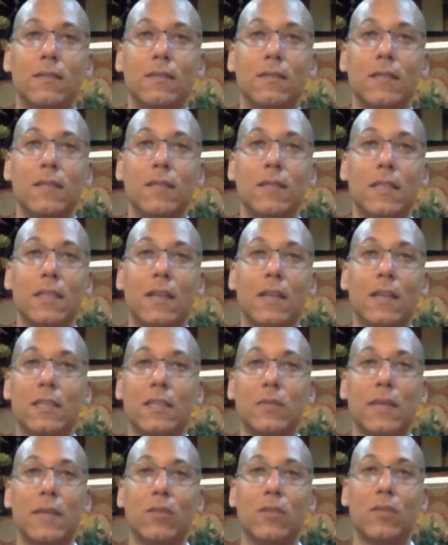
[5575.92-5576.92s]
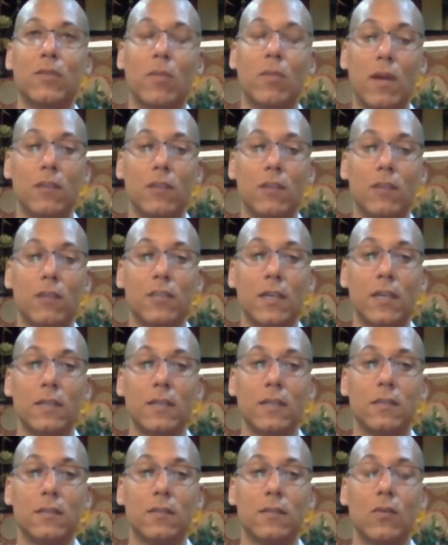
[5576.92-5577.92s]
then the less we have to
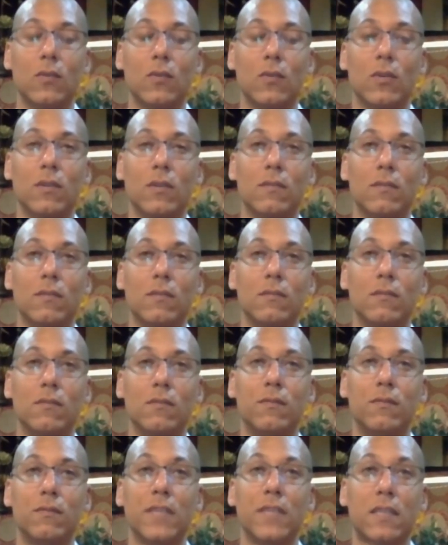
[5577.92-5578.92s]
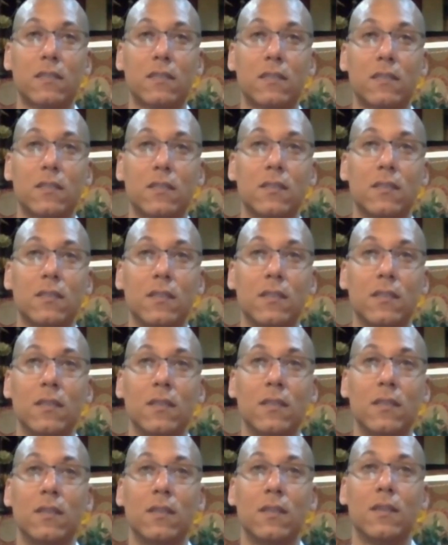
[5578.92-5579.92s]
apologize or fix.
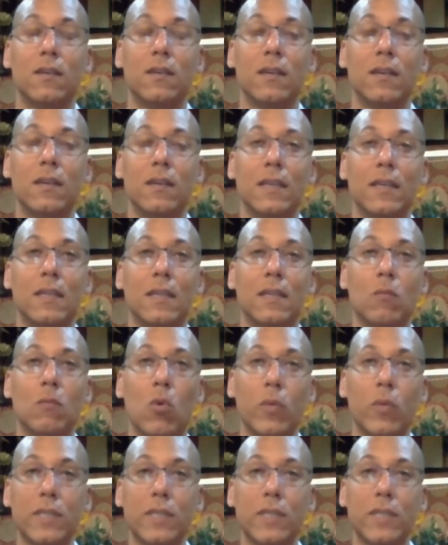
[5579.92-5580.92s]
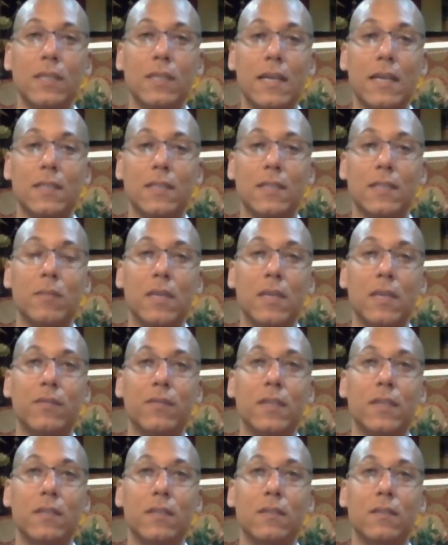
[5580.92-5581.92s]
And the more we see that as a
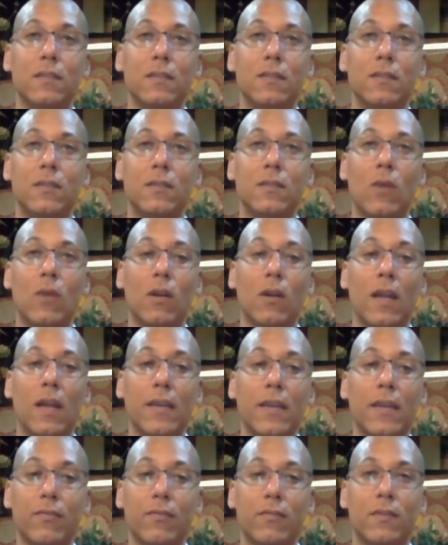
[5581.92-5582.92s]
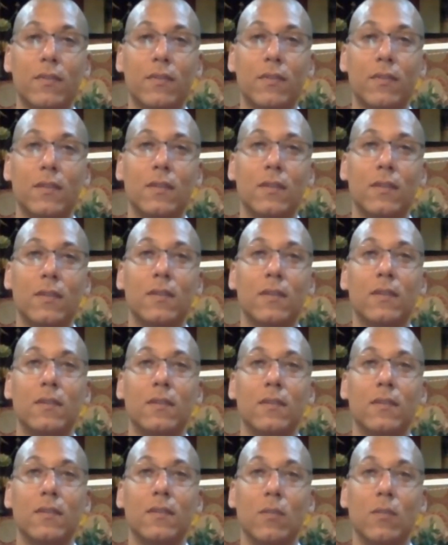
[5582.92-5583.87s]
benefit to our life, the